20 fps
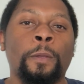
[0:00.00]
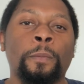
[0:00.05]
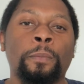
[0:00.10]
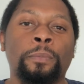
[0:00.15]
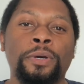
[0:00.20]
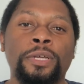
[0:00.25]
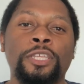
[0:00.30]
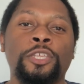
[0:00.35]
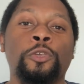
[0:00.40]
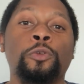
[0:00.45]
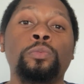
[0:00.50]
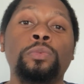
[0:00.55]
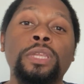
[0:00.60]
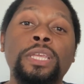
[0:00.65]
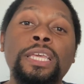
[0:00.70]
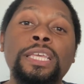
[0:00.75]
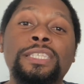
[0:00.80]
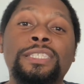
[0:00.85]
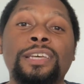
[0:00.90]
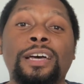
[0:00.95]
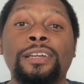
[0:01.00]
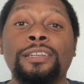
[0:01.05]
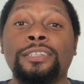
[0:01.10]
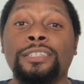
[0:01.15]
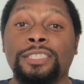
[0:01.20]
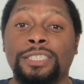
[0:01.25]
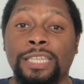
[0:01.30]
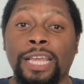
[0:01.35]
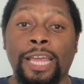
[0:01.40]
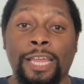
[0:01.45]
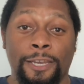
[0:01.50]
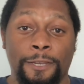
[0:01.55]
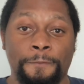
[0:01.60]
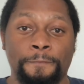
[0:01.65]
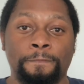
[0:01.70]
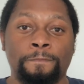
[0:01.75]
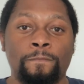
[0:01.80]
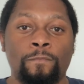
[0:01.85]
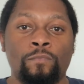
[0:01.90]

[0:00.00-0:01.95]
But you need to understand them.